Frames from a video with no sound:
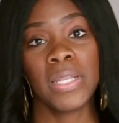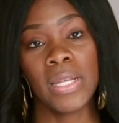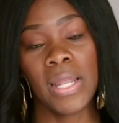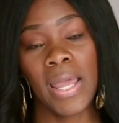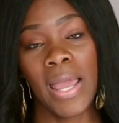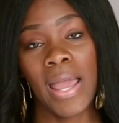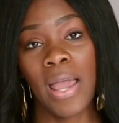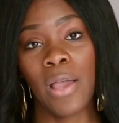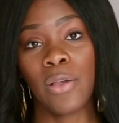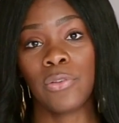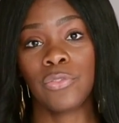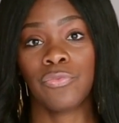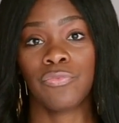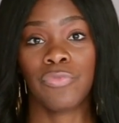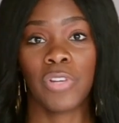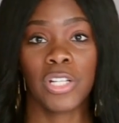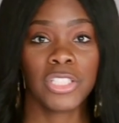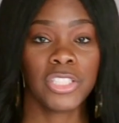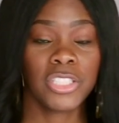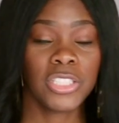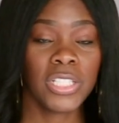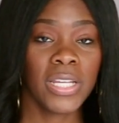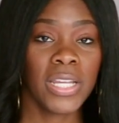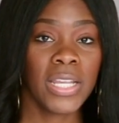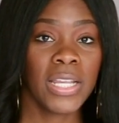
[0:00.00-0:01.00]
in the house,
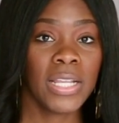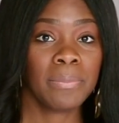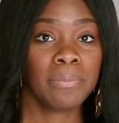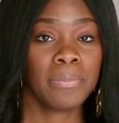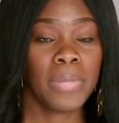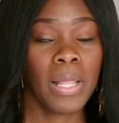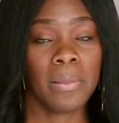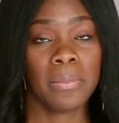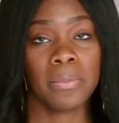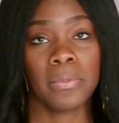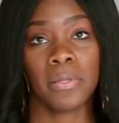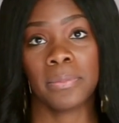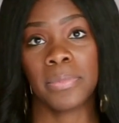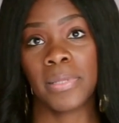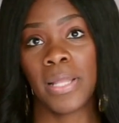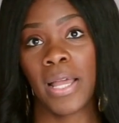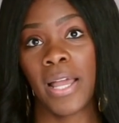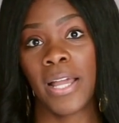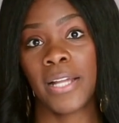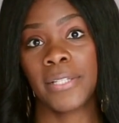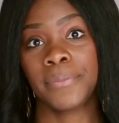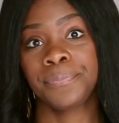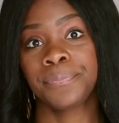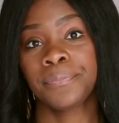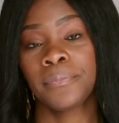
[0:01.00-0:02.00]
rushing, blah, blah,
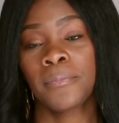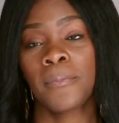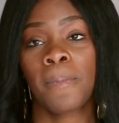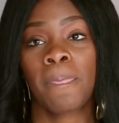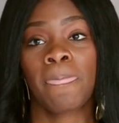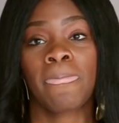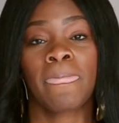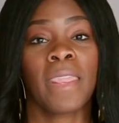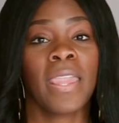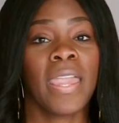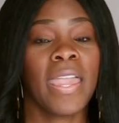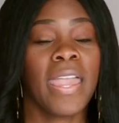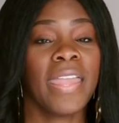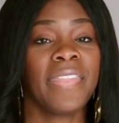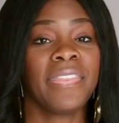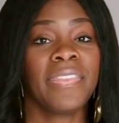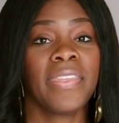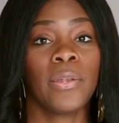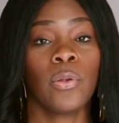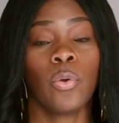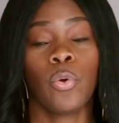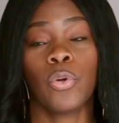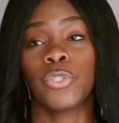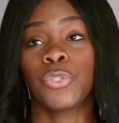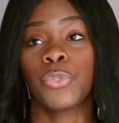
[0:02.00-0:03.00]
blah, and
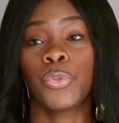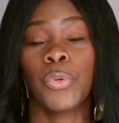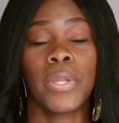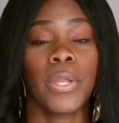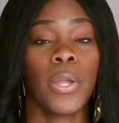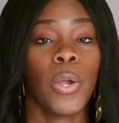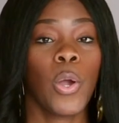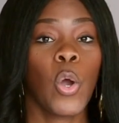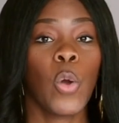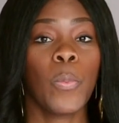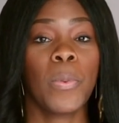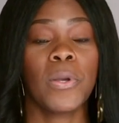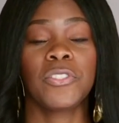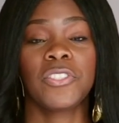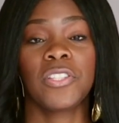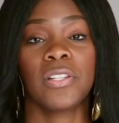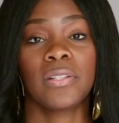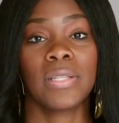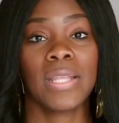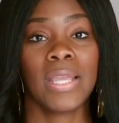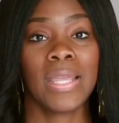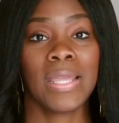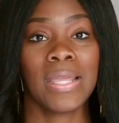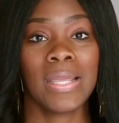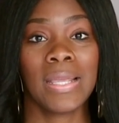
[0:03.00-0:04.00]
then or doing a whole bunch of
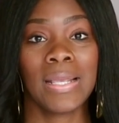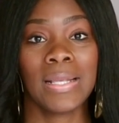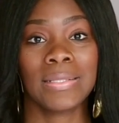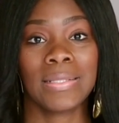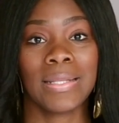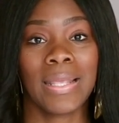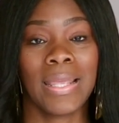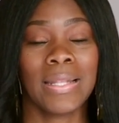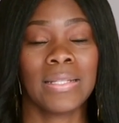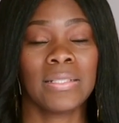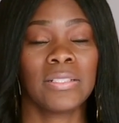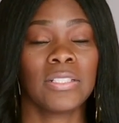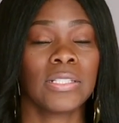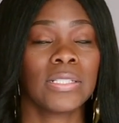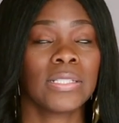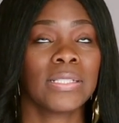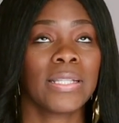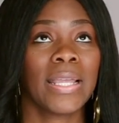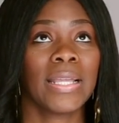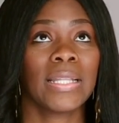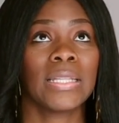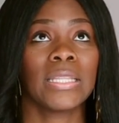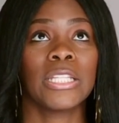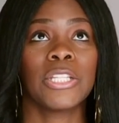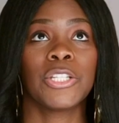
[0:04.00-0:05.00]
things and just
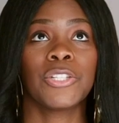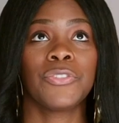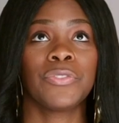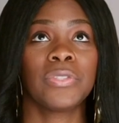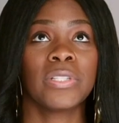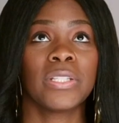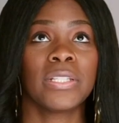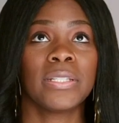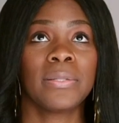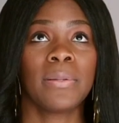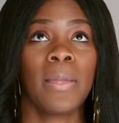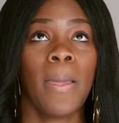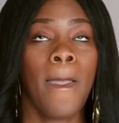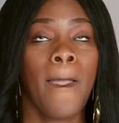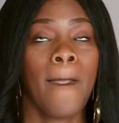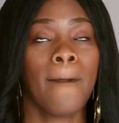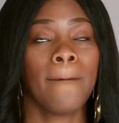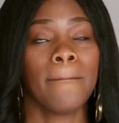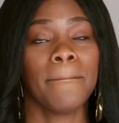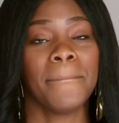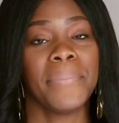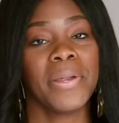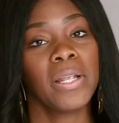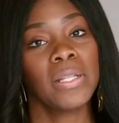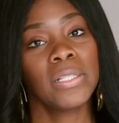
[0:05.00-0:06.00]
like literally
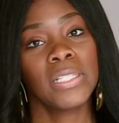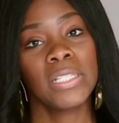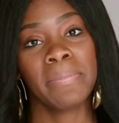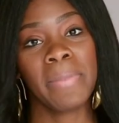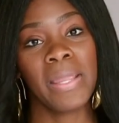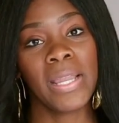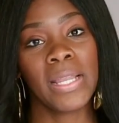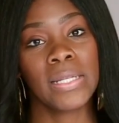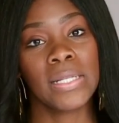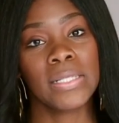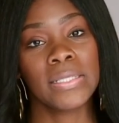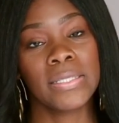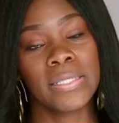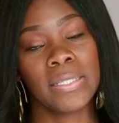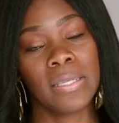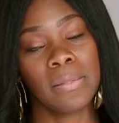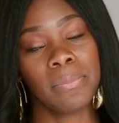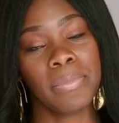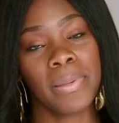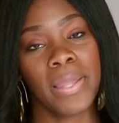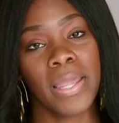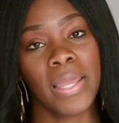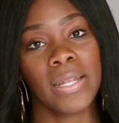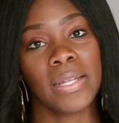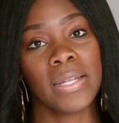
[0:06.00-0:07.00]
barely making it to your
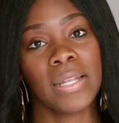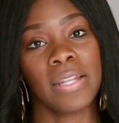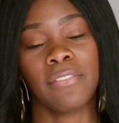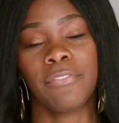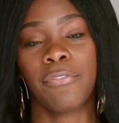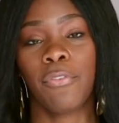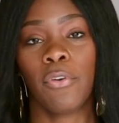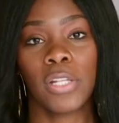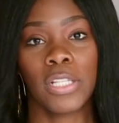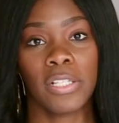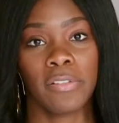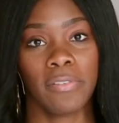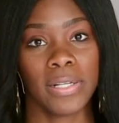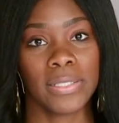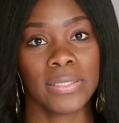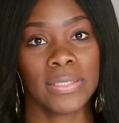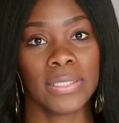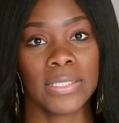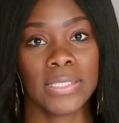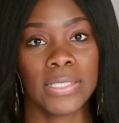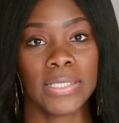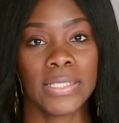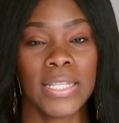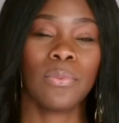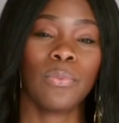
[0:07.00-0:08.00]
bed and falling right
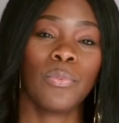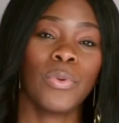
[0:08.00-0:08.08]
to sleep.